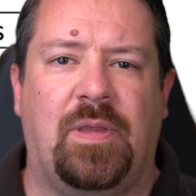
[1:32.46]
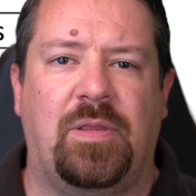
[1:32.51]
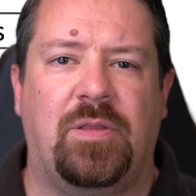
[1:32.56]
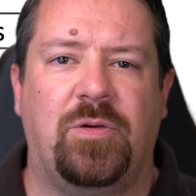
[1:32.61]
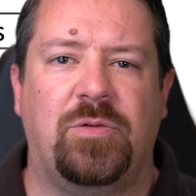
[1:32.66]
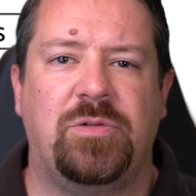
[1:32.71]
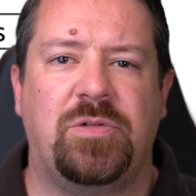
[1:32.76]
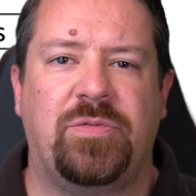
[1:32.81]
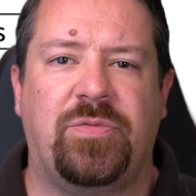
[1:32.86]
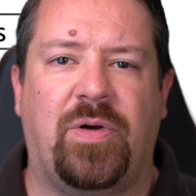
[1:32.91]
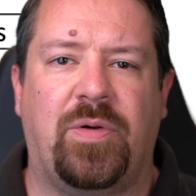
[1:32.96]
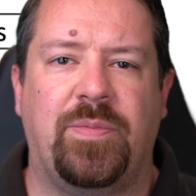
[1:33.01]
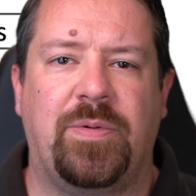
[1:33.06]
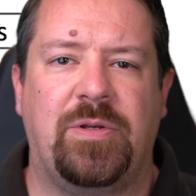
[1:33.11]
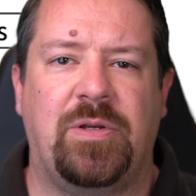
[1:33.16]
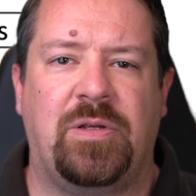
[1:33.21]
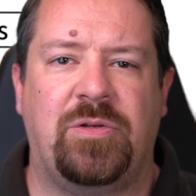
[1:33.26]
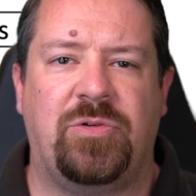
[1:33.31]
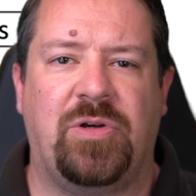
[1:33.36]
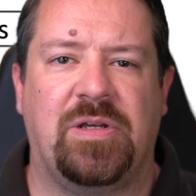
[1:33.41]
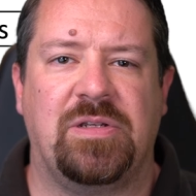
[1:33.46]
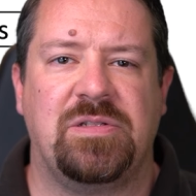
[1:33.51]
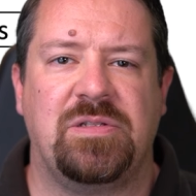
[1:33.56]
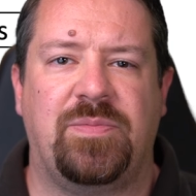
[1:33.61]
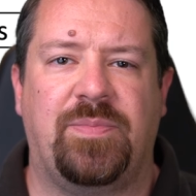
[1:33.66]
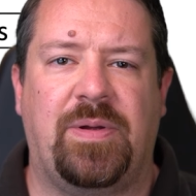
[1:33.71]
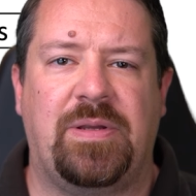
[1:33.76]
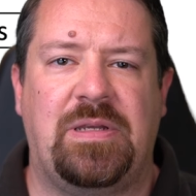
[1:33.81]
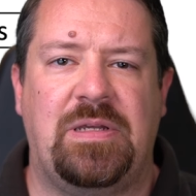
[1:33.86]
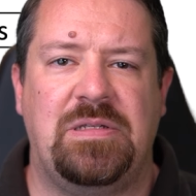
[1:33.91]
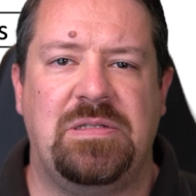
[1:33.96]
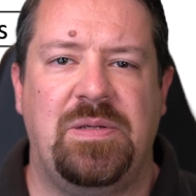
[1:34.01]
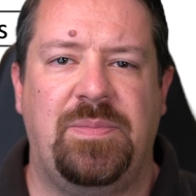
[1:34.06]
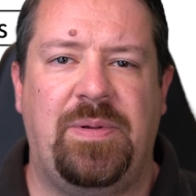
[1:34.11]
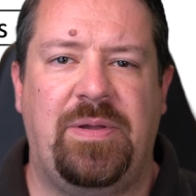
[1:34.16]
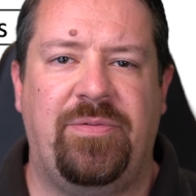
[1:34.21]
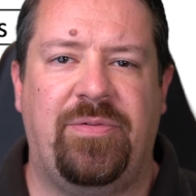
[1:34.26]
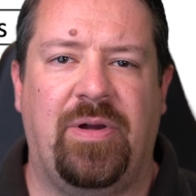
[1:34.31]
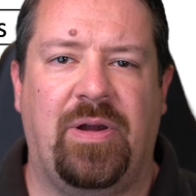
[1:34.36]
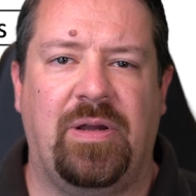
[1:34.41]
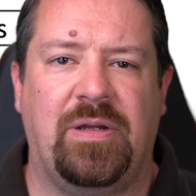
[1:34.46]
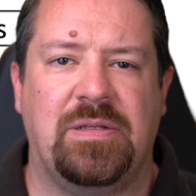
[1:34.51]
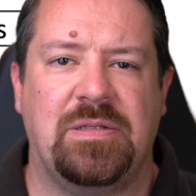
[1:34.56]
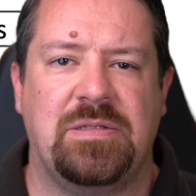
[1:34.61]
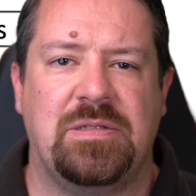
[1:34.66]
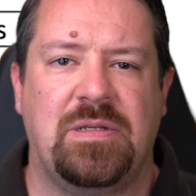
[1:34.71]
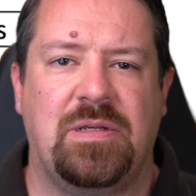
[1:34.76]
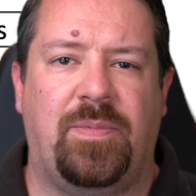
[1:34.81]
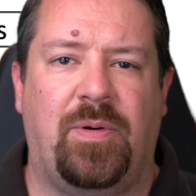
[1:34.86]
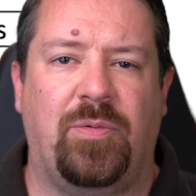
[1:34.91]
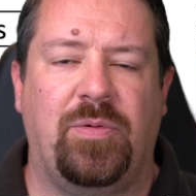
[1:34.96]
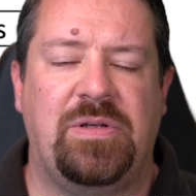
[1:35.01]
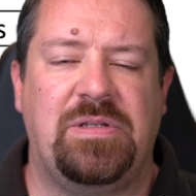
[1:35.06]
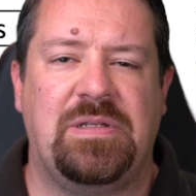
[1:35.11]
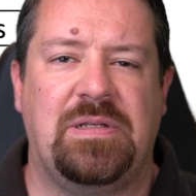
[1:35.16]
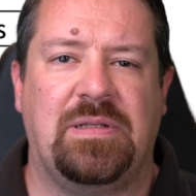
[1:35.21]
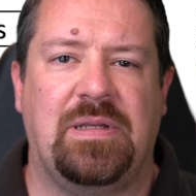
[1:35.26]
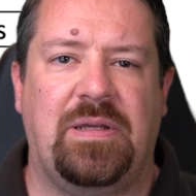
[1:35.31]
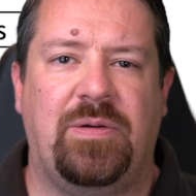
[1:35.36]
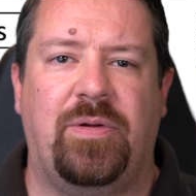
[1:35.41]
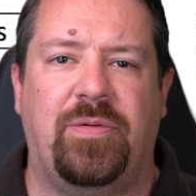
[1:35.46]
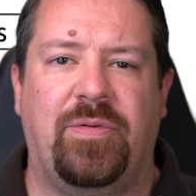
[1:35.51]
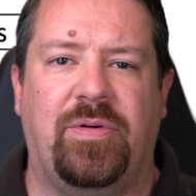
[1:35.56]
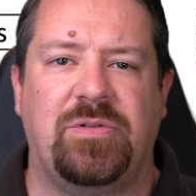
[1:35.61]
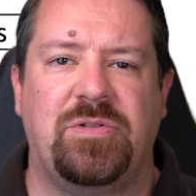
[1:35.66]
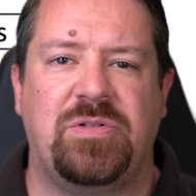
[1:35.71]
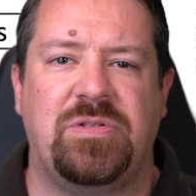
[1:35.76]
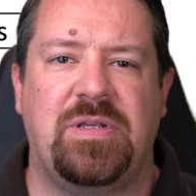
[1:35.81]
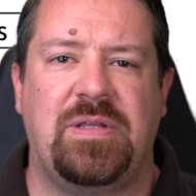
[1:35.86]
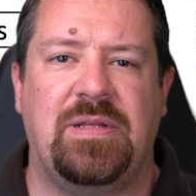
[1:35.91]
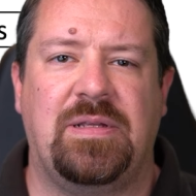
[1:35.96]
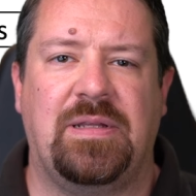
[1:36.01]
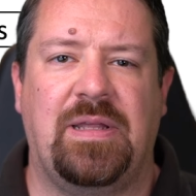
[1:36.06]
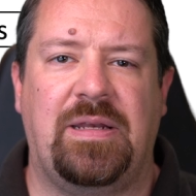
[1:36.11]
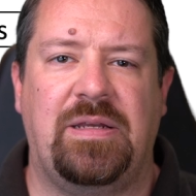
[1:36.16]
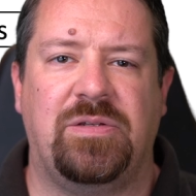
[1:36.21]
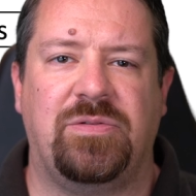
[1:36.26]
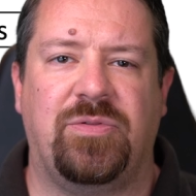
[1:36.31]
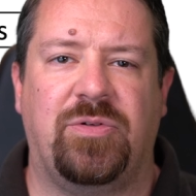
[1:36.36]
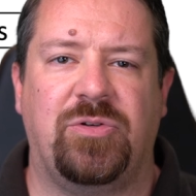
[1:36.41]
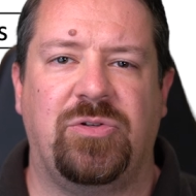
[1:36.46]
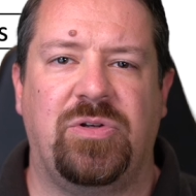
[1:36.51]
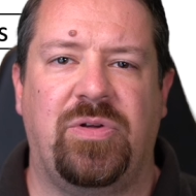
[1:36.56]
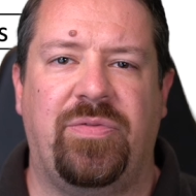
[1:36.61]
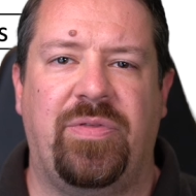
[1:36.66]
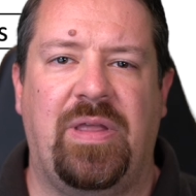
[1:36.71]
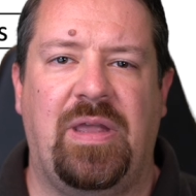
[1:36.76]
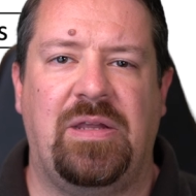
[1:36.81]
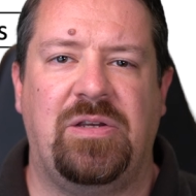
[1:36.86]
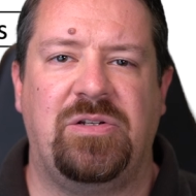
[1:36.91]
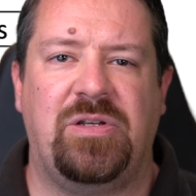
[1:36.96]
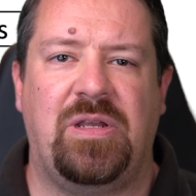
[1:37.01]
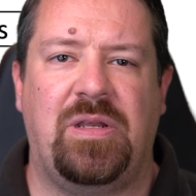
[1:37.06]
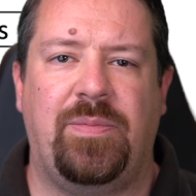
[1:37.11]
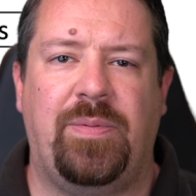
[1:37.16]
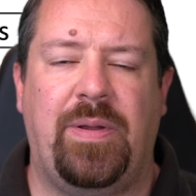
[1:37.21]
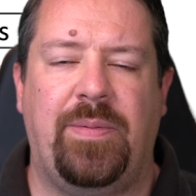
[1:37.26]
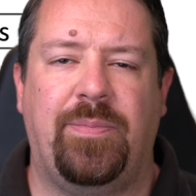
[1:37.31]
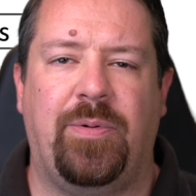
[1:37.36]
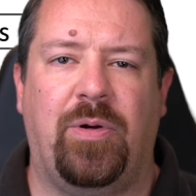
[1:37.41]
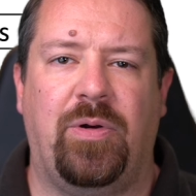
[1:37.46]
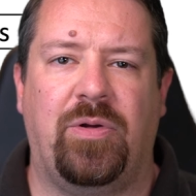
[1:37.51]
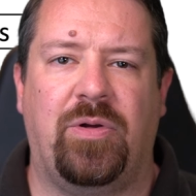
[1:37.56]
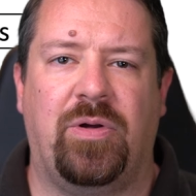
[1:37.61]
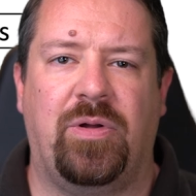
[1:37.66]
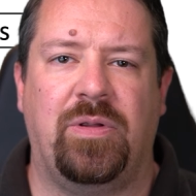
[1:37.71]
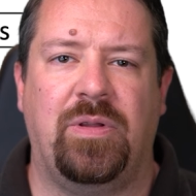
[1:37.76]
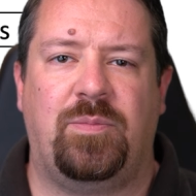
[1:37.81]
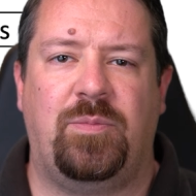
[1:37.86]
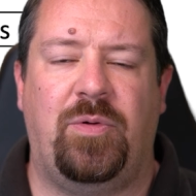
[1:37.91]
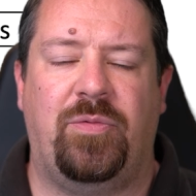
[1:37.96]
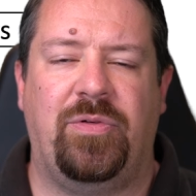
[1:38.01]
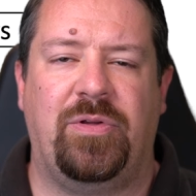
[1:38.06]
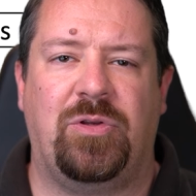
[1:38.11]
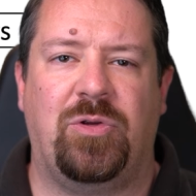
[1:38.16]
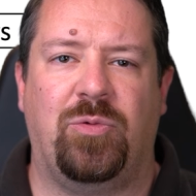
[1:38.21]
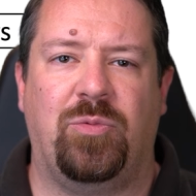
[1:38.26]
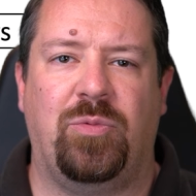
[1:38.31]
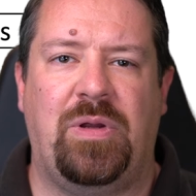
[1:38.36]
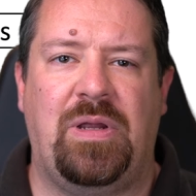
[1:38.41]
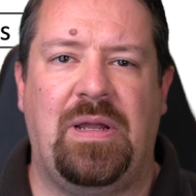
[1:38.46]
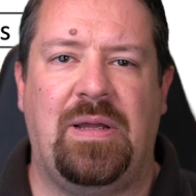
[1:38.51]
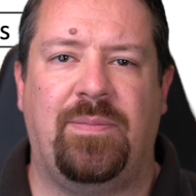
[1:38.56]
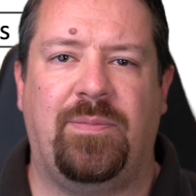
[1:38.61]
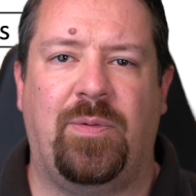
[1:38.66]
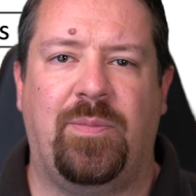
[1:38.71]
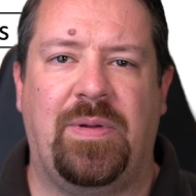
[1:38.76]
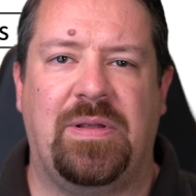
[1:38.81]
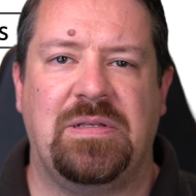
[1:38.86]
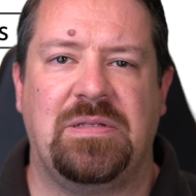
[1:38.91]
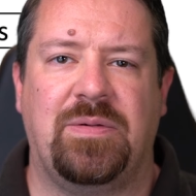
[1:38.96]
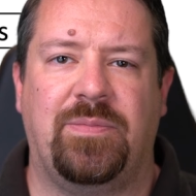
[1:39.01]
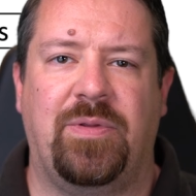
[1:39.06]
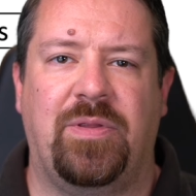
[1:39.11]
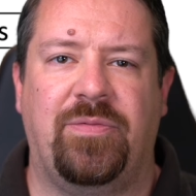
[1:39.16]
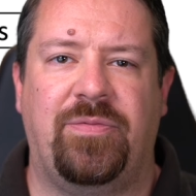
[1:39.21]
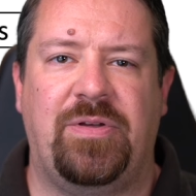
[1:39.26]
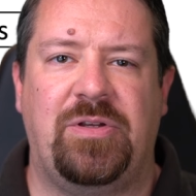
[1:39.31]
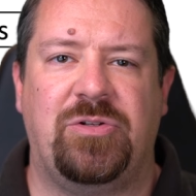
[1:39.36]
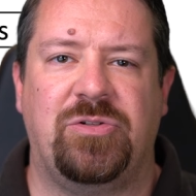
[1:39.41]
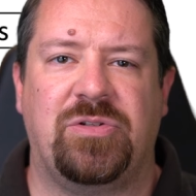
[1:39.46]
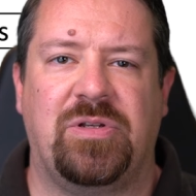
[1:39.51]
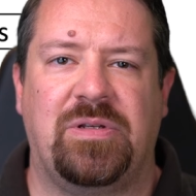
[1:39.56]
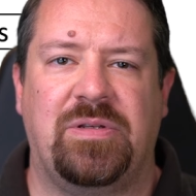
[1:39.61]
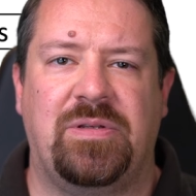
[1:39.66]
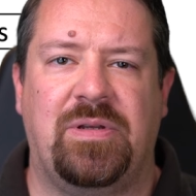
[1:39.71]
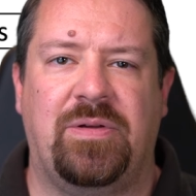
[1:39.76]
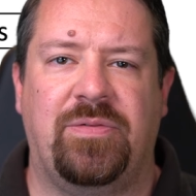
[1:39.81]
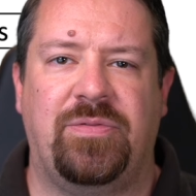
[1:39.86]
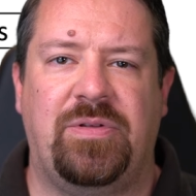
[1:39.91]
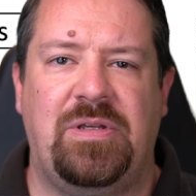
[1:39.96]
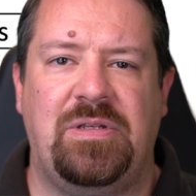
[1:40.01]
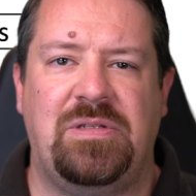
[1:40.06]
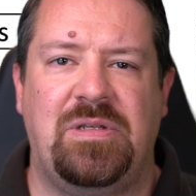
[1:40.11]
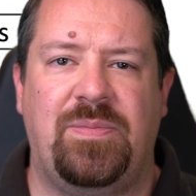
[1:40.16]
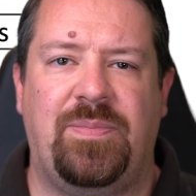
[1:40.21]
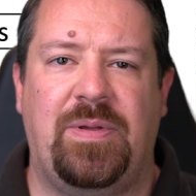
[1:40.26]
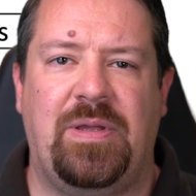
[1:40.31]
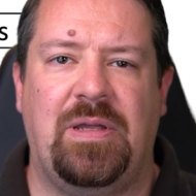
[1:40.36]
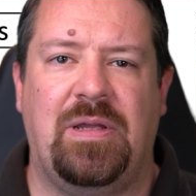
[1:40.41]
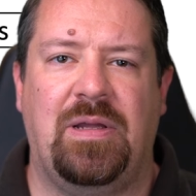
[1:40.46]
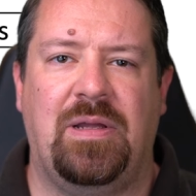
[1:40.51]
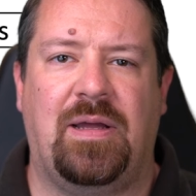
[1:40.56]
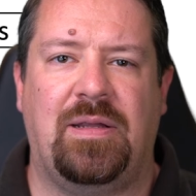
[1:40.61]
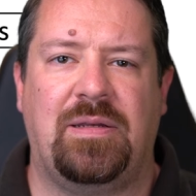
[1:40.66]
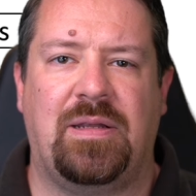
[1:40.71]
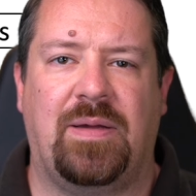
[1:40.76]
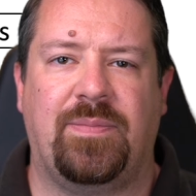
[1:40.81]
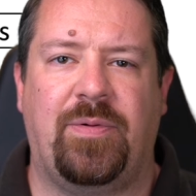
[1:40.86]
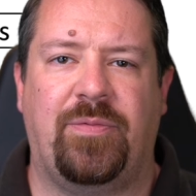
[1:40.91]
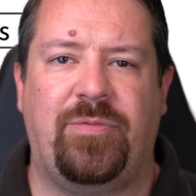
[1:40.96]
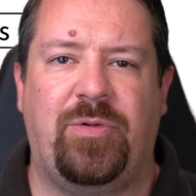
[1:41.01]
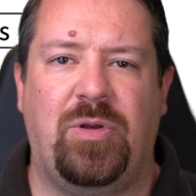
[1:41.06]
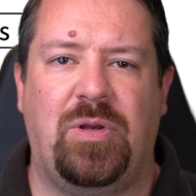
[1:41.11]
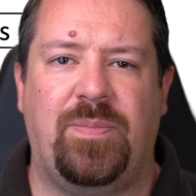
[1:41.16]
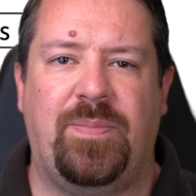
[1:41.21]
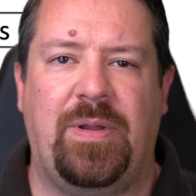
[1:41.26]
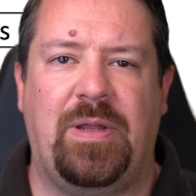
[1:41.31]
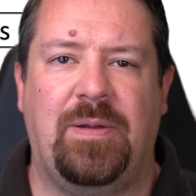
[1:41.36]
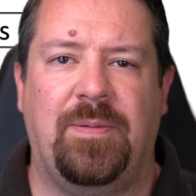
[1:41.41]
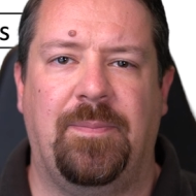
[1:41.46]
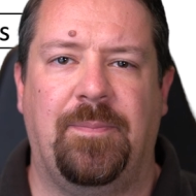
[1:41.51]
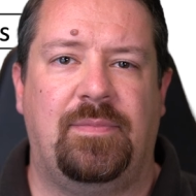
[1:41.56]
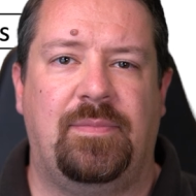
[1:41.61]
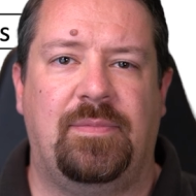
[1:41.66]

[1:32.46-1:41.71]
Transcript: Those have all been addressed by TCP variants, but recently we've also seen the latest version of the HTTP protocol moving to re-implement some of the features of TCP on top of UDP.